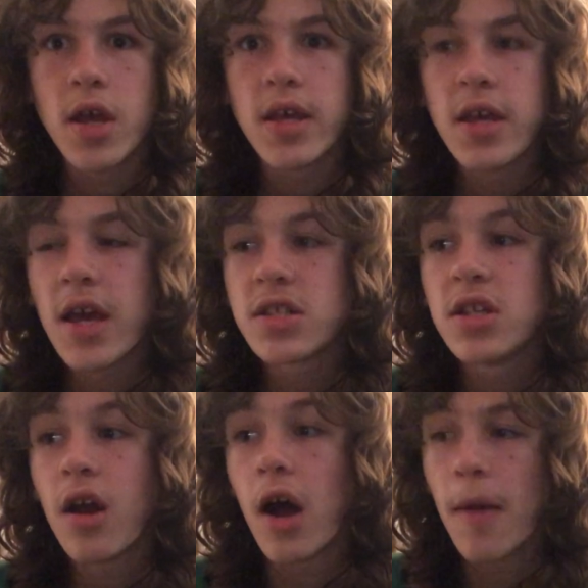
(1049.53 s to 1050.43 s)
He has
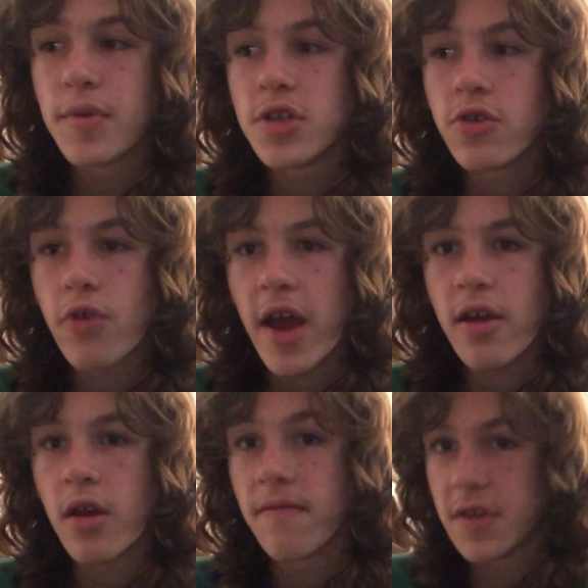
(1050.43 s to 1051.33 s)
the opposite
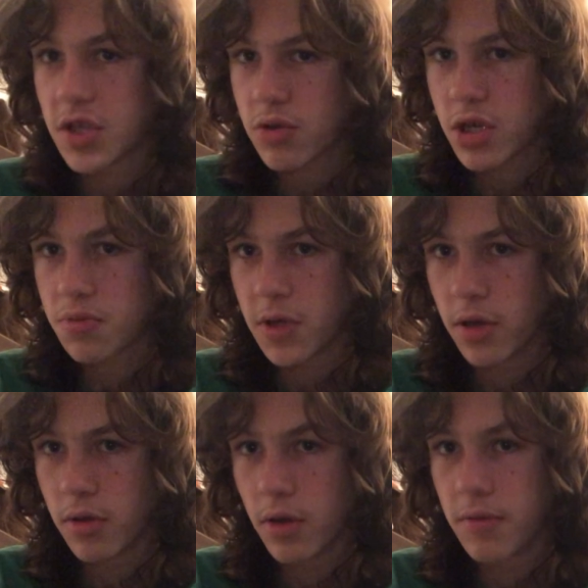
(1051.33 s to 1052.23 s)
cracking of this Stretch
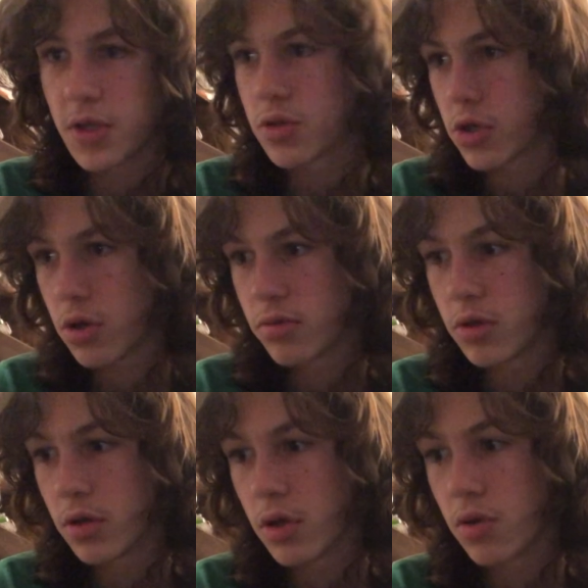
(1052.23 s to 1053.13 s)
figure, of this Stretch
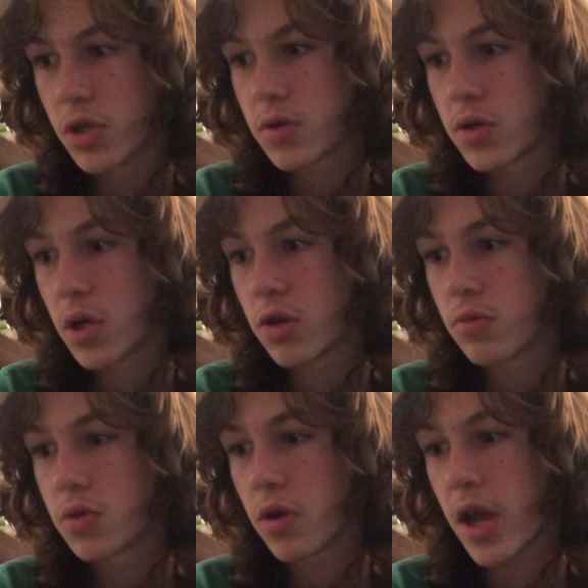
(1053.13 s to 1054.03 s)
Armstrong, though. This Stretch
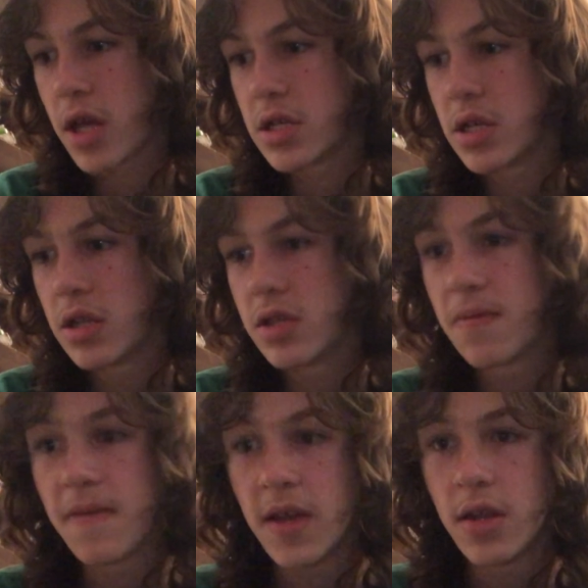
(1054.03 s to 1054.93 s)
Armstrong has it in his
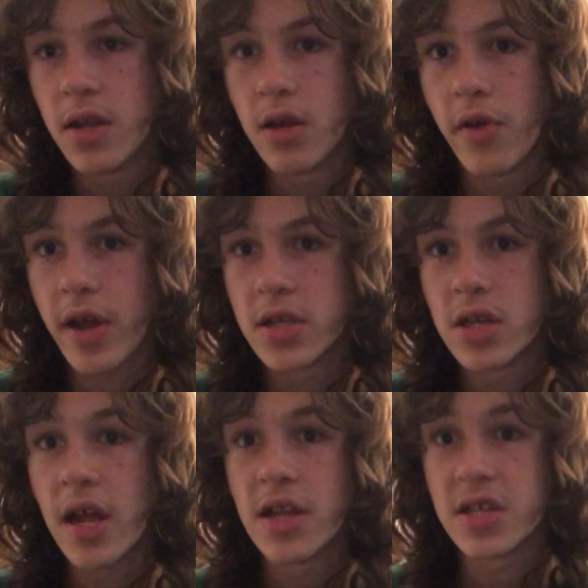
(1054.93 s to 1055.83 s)
feet, you know, like I
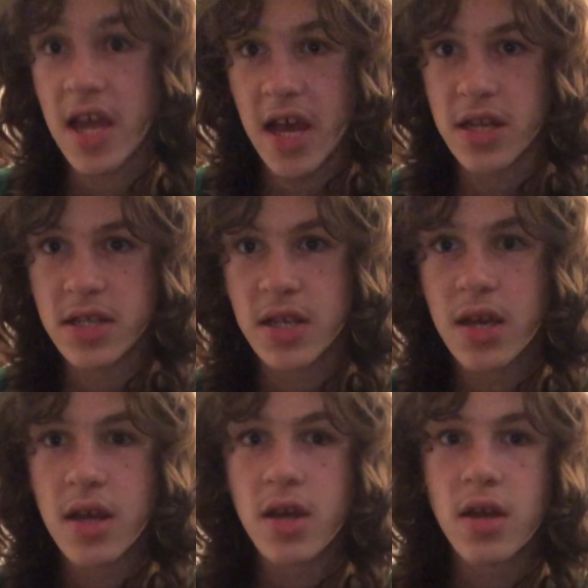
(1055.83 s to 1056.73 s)
said, and his hands.
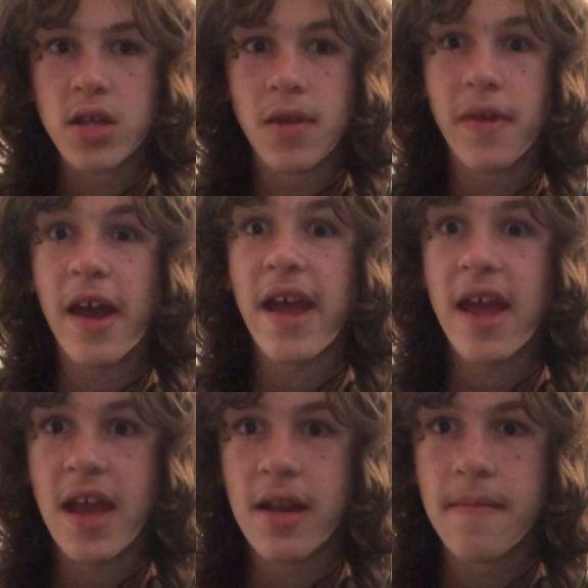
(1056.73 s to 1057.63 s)
Something I
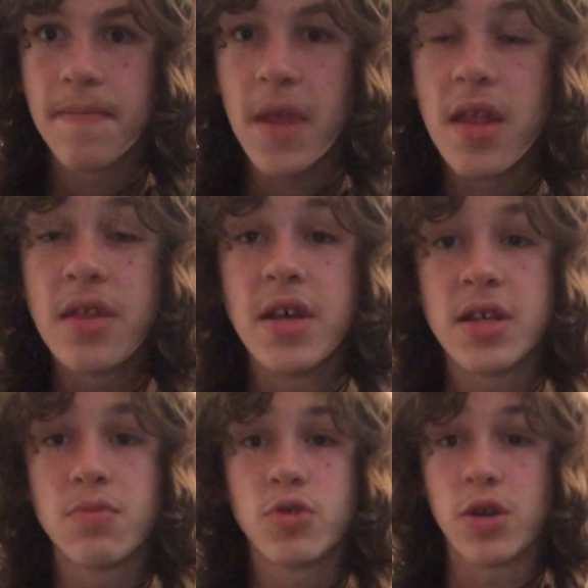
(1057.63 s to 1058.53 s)
hate.
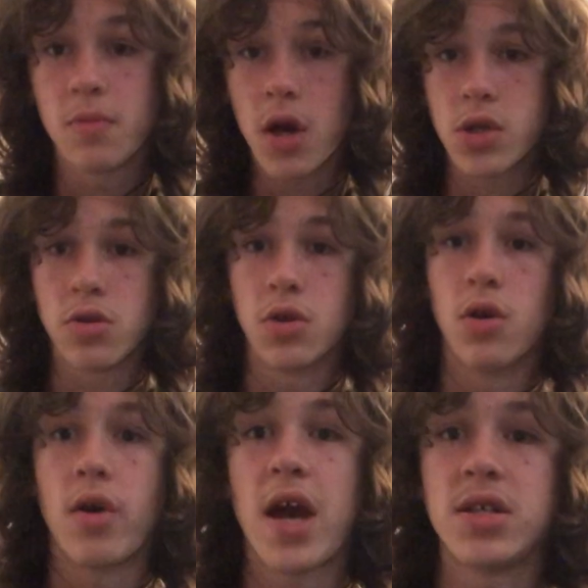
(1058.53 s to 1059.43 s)
This Stretch Monster,
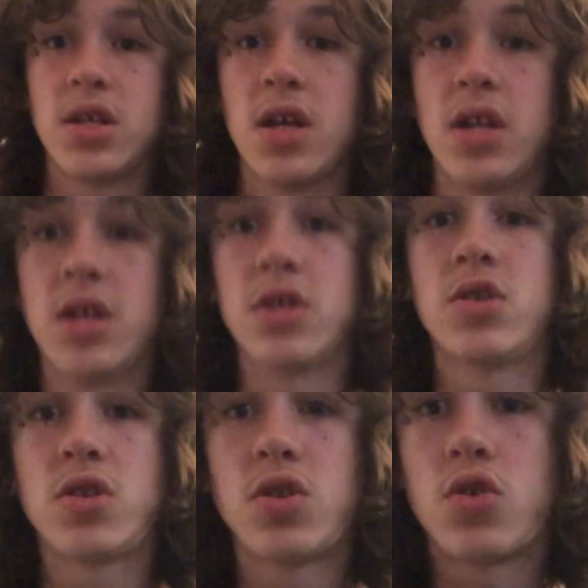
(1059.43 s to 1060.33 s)
though, has it in
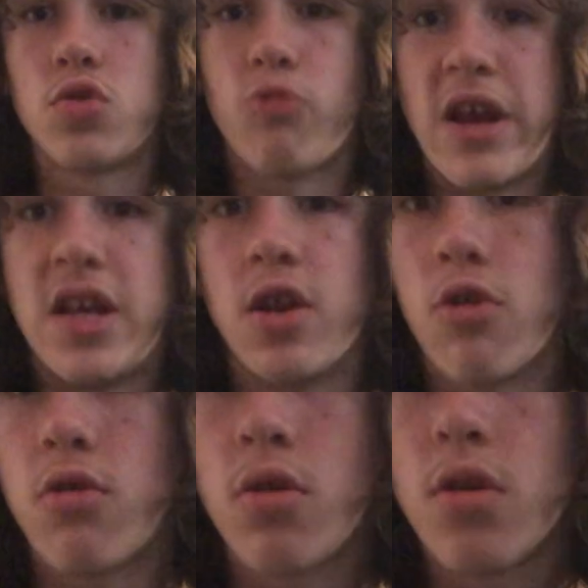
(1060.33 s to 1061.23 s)
his, right here.